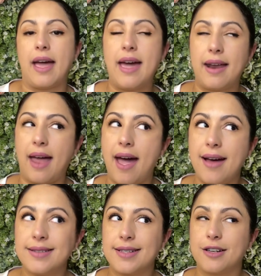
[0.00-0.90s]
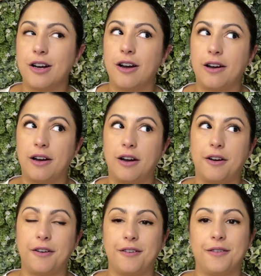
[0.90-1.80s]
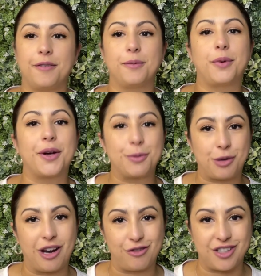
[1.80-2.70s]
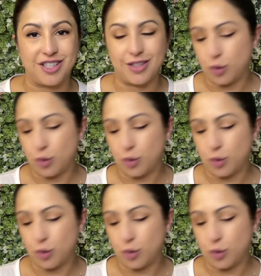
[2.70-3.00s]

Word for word: had asked her what her preferences